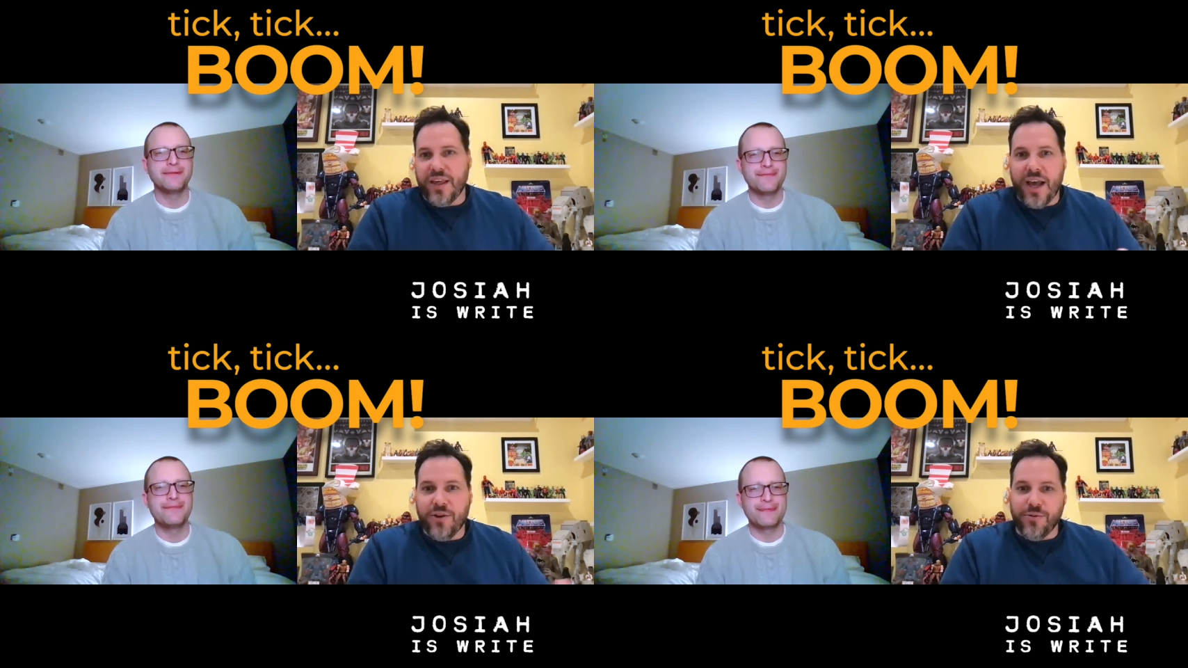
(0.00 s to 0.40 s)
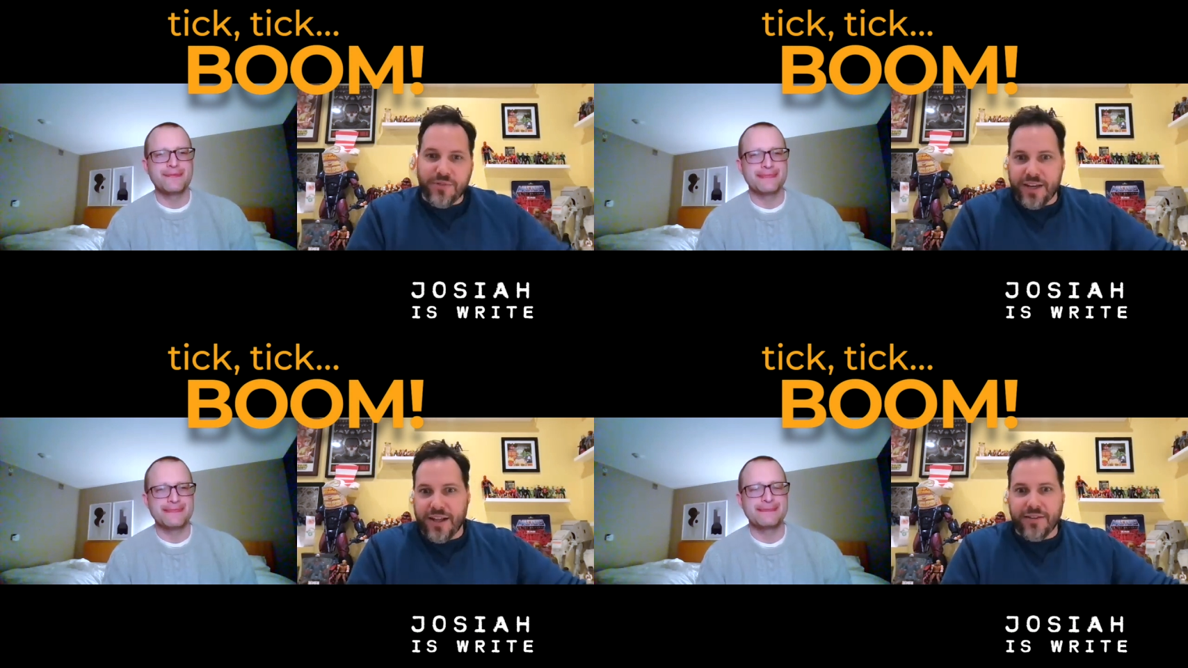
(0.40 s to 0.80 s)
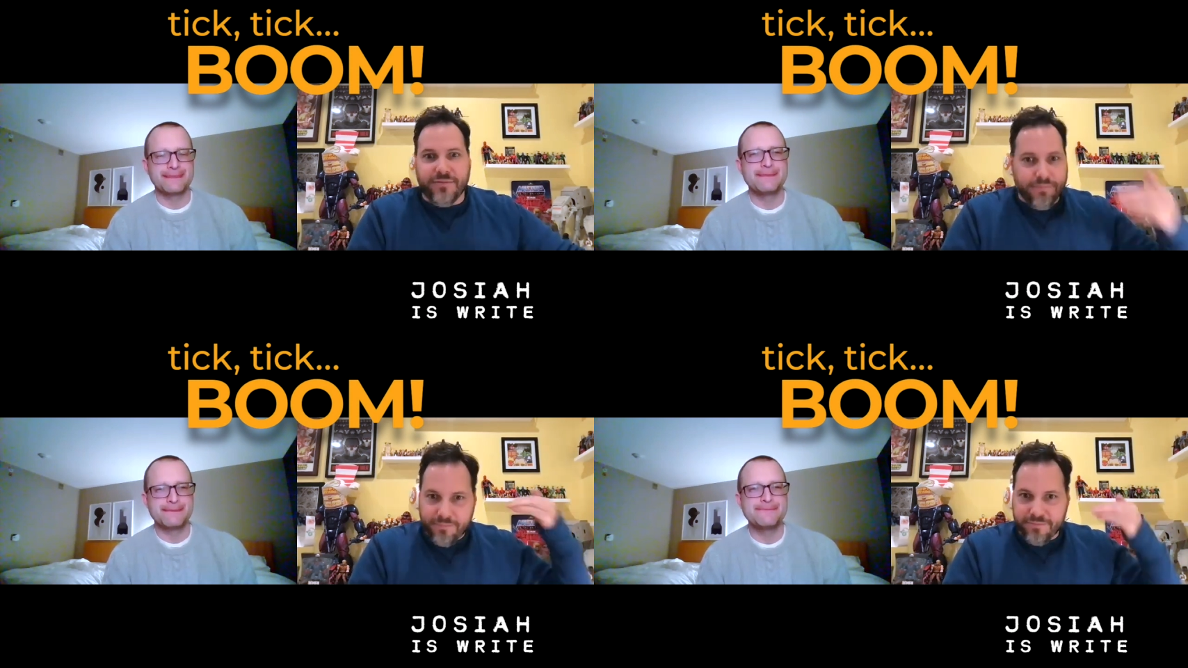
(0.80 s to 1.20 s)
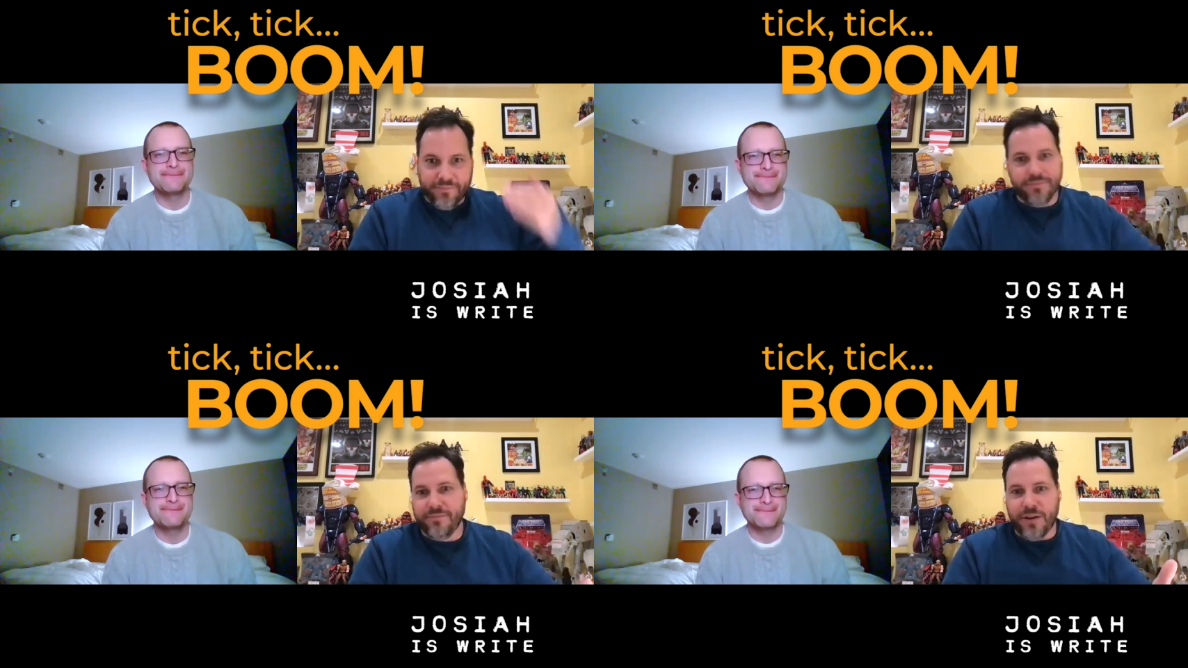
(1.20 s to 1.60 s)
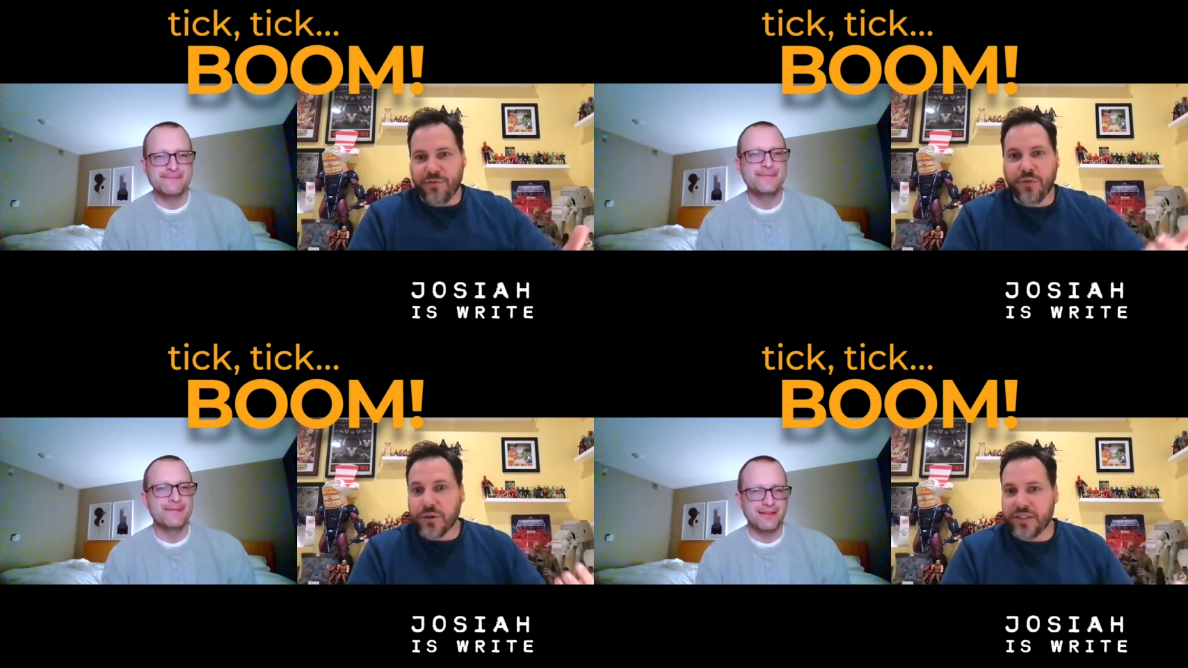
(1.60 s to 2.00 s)
Speaker 1: the guy who did it
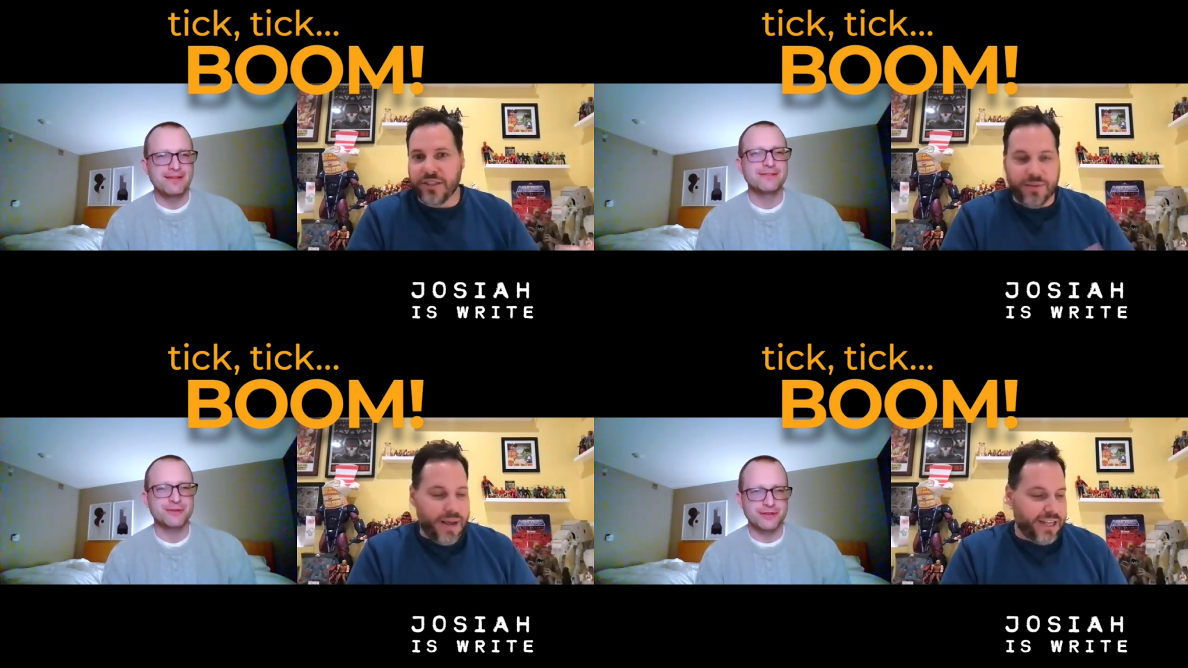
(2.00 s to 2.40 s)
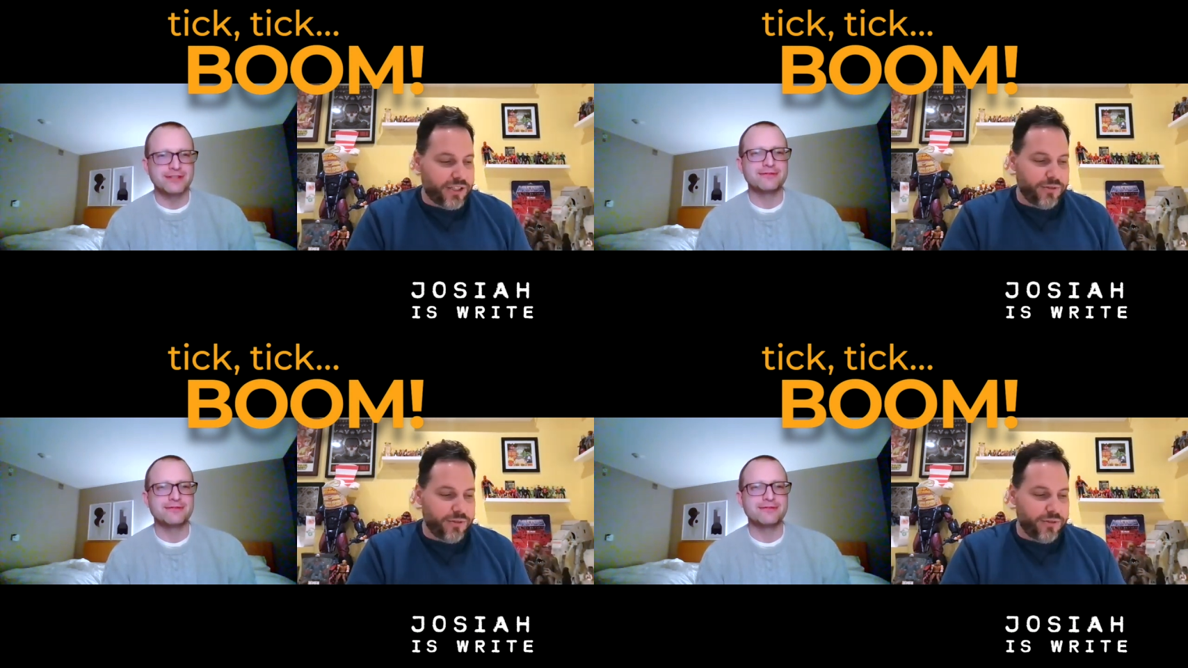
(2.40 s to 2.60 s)
unfortunately passed